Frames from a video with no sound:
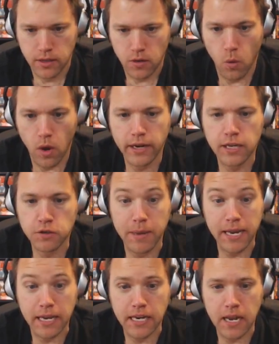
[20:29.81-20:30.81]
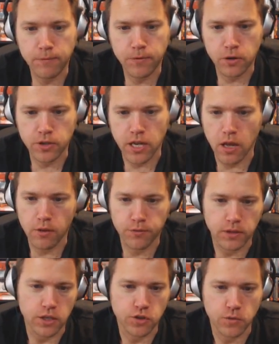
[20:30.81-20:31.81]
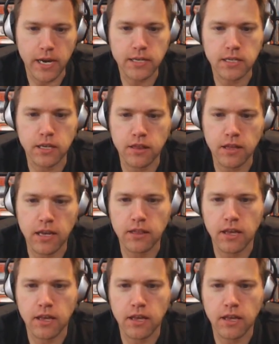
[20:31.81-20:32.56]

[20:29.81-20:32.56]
One is make a name for yourself in this racing thing,